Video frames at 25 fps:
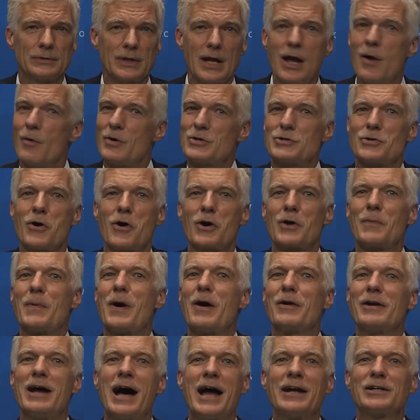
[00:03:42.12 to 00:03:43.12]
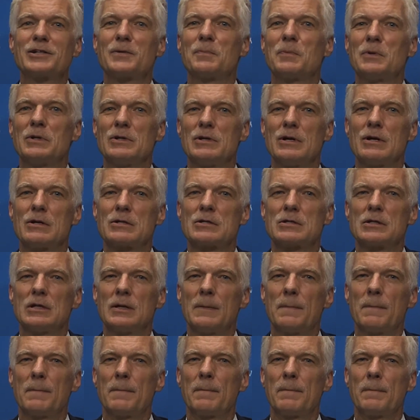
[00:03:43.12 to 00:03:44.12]
We talk about
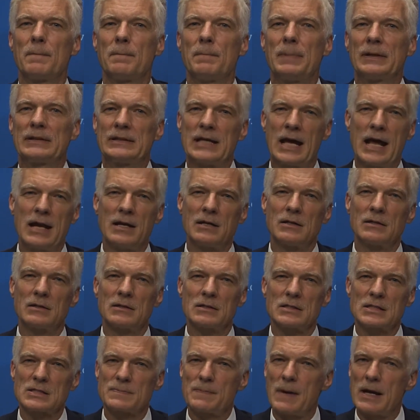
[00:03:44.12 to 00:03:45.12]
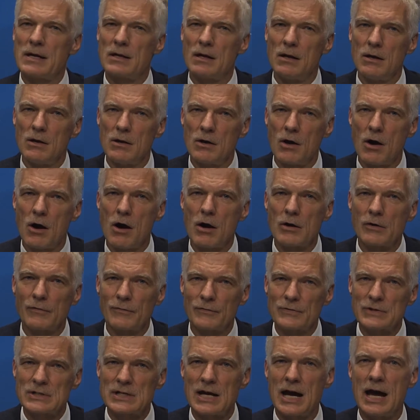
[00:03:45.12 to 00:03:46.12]
entrepreneurship, but then spend a lot
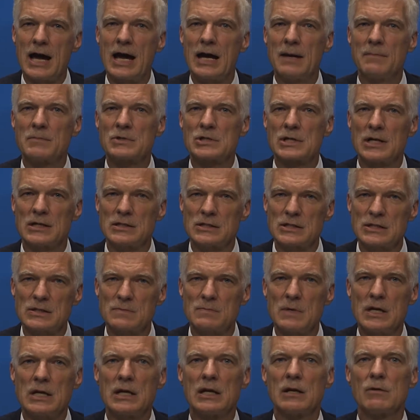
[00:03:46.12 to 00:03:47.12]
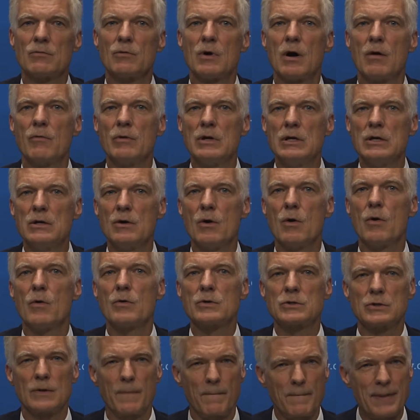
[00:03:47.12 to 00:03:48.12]
of time transmitting what we know
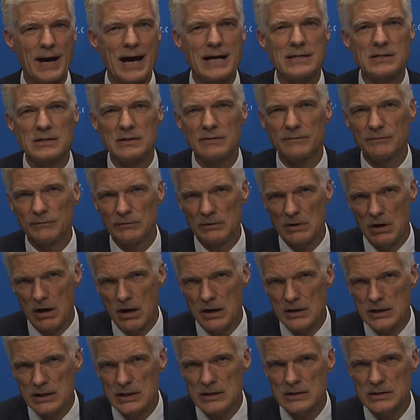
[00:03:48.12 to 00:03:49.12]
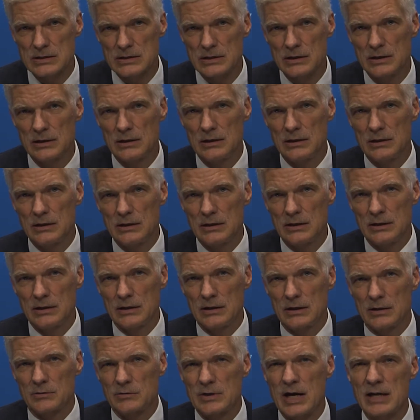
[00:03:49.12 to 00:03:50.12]
to passive learners,
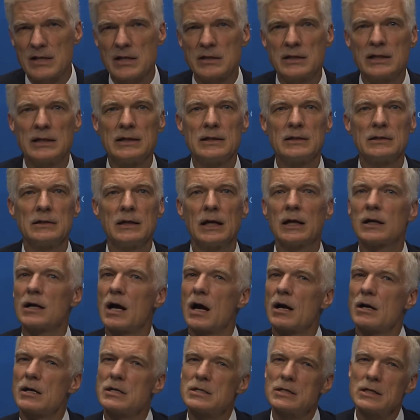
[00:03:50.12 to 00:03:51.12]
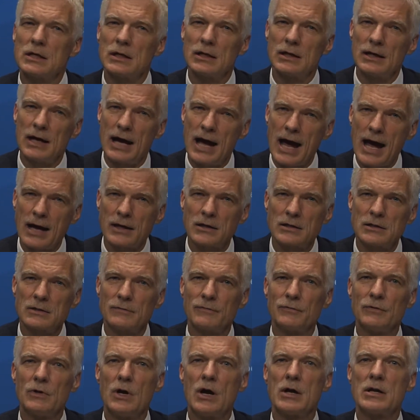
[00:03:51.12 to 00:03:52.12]
rather than encouraging
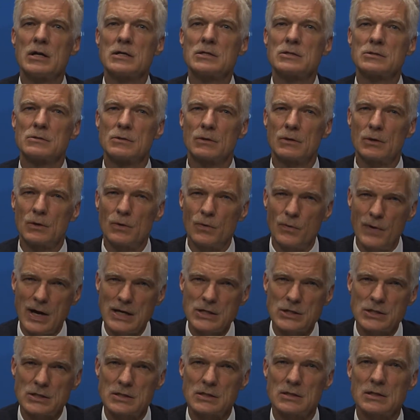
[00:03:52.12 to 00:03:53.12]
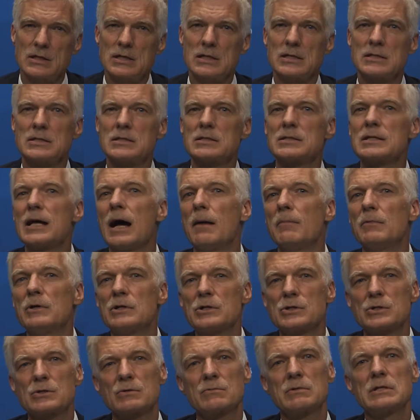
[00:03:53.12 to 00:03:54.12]
active learners to question the
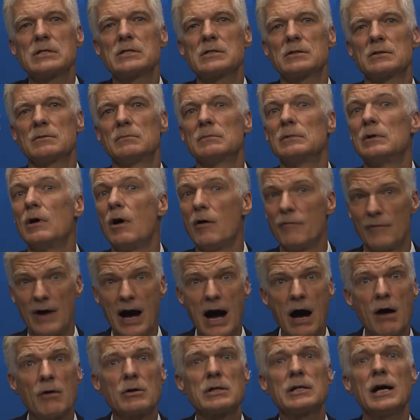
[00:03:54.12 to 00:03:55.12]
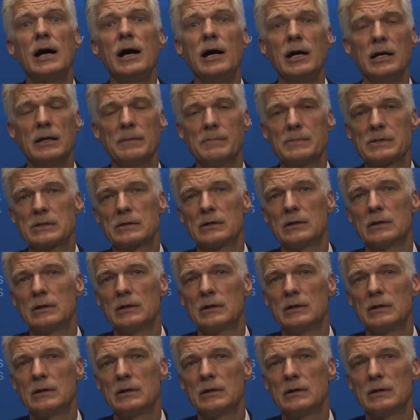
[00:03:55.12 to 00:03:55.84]
established wisdom of our times.